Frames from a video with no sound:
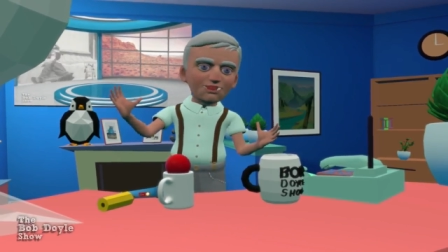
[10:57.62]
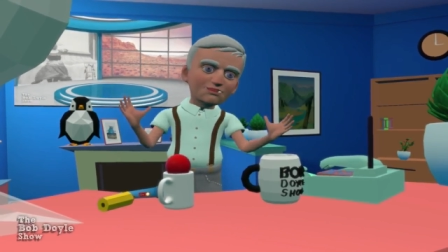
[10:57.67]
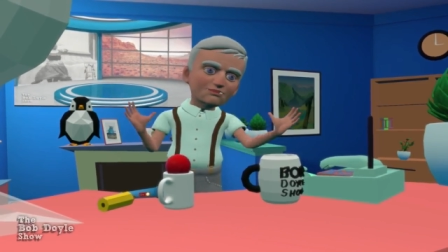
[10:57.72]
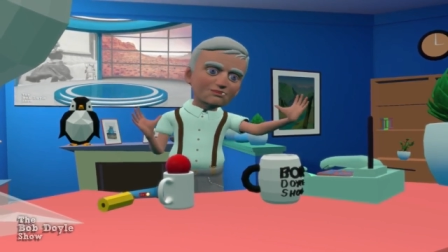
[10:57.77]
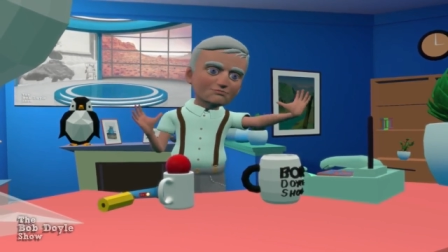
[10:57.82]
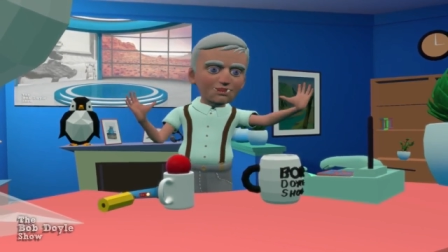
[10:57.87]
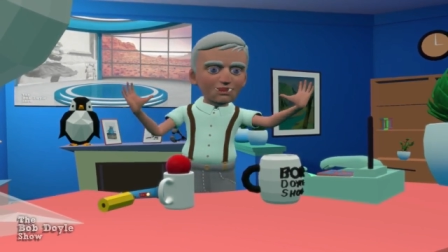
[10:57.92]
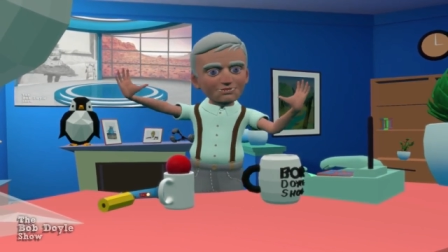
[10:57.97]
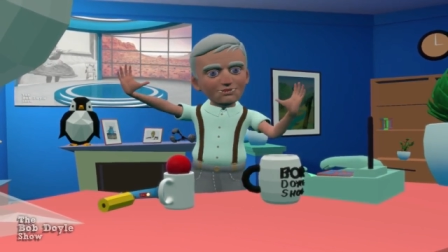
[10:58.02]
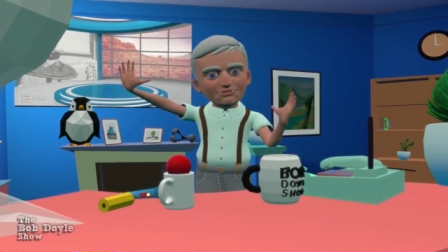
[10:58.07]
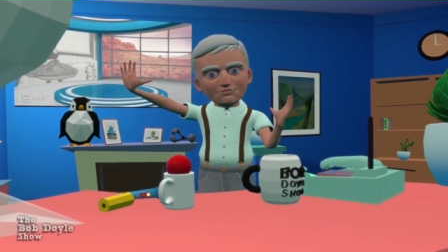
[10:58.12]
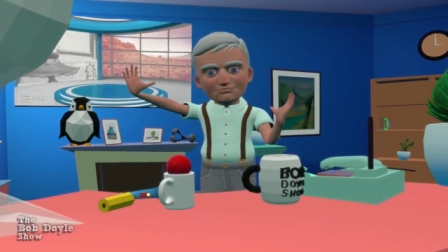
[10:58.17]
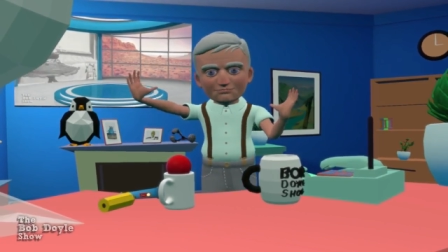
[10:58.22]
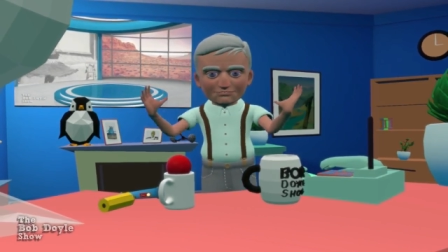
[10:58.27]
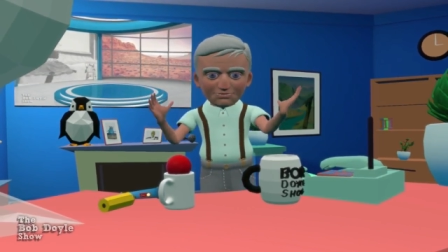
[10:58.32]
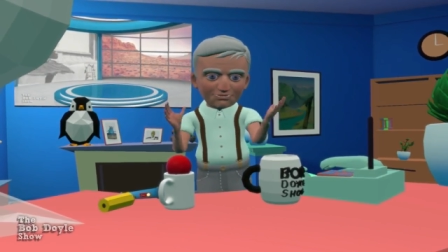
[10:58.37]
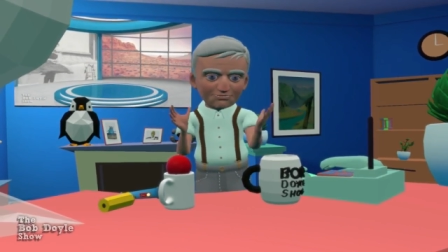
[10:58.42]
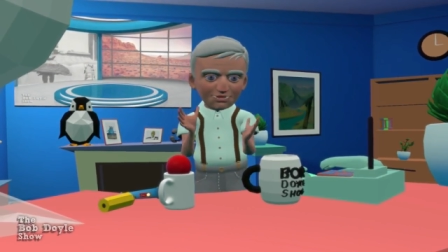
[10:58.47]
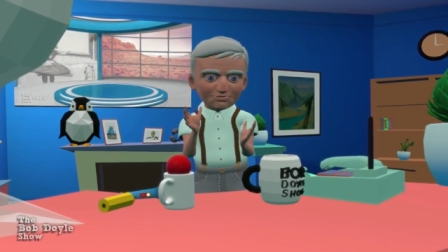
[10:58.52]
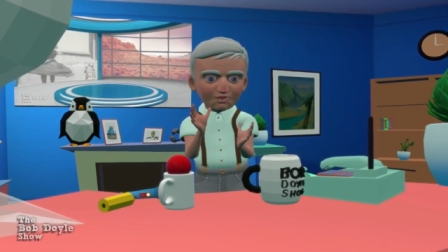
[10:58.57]
time I go
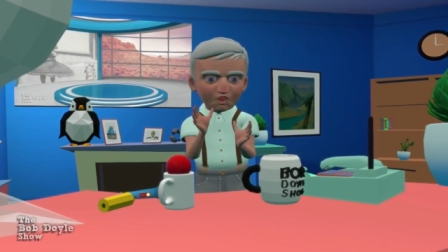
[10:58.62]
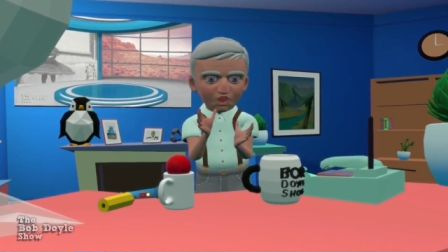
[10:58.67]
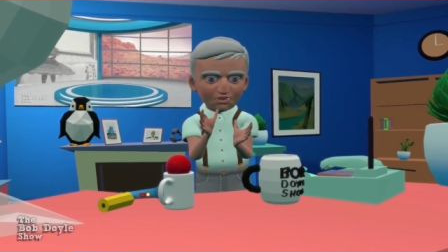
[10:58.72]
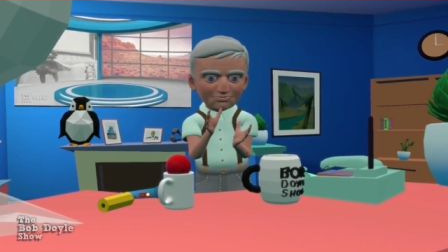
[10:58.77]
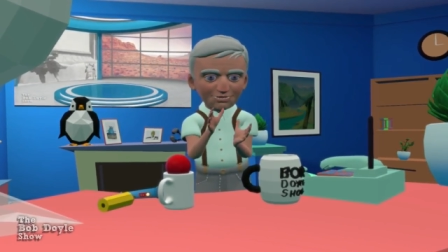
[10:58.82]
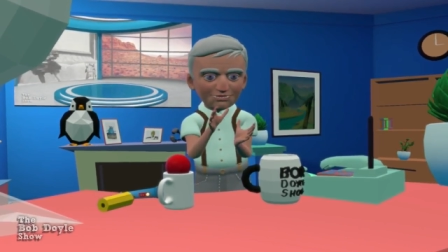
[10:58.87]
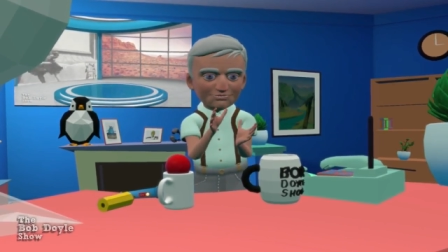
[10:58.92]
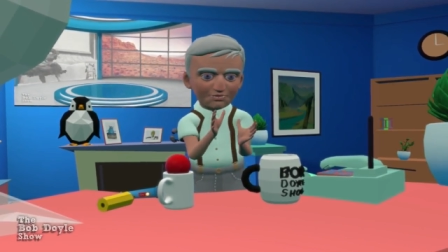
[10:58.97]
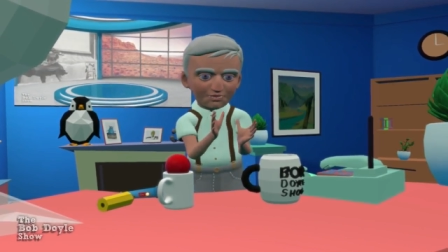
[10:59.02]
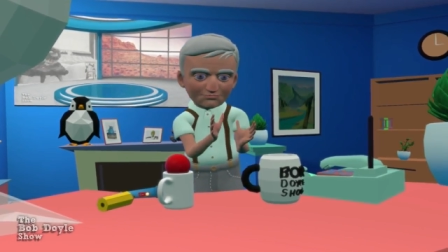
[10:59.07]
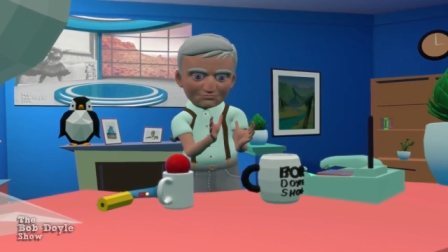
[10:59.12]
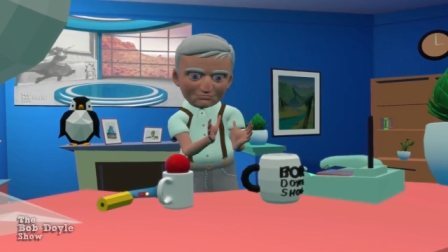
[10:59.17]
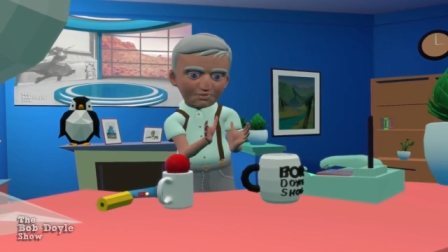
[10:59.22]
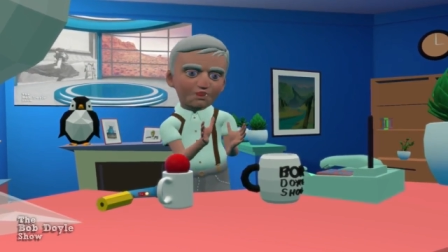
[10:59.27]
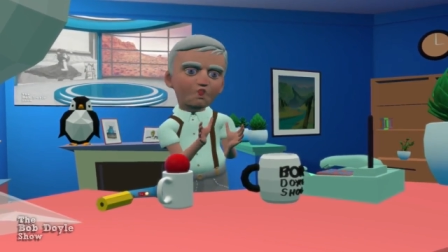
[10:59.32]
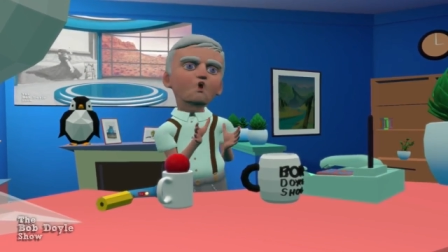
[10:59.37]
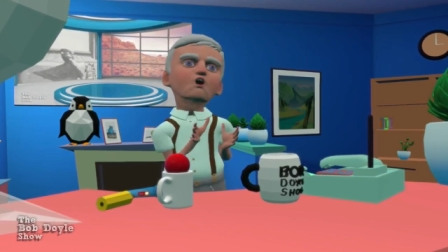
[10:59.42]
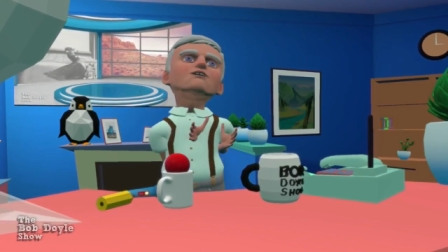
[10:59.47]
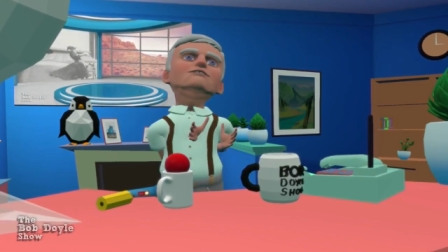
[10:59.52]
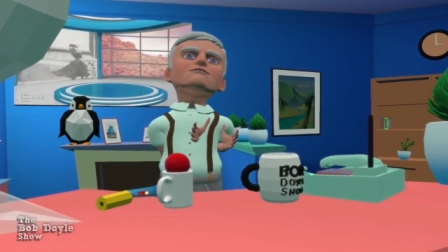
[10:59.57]
back into
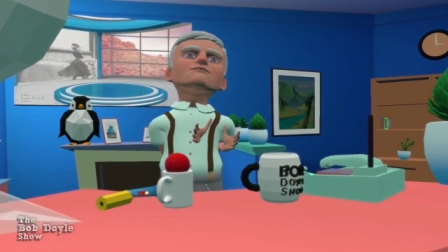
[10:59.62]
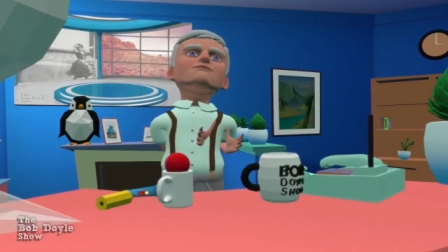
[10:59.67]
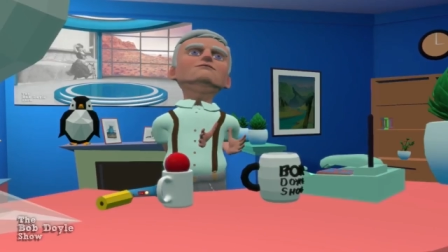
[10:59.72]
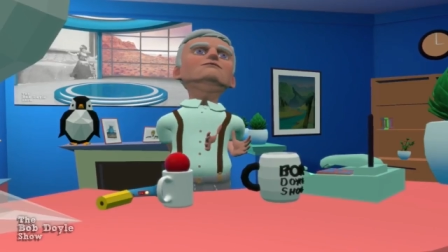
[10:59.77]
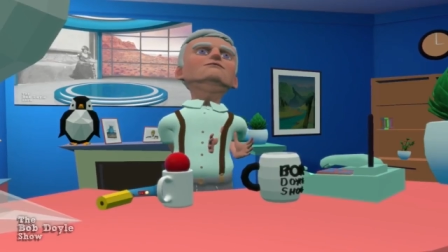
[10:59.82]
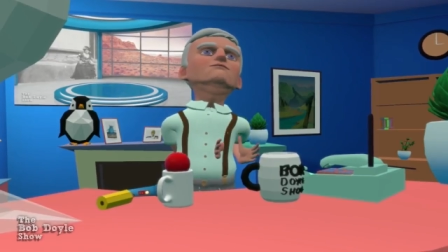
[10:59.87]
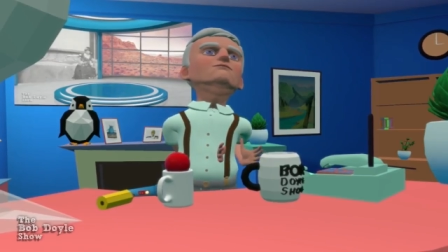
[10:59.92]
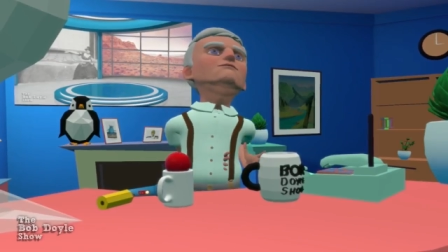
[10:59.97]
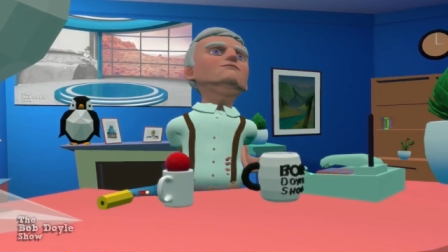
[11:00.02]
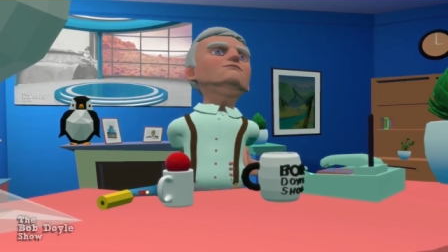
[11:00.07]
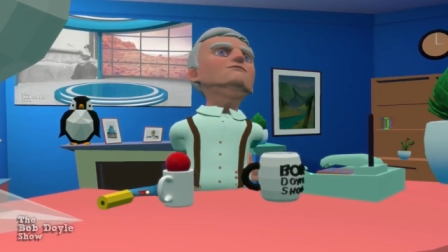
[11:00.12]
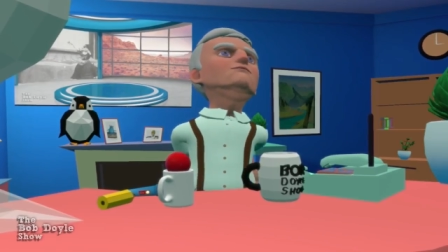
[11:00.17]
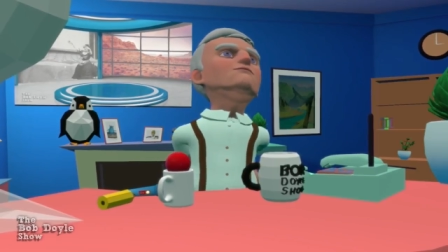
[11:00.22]
to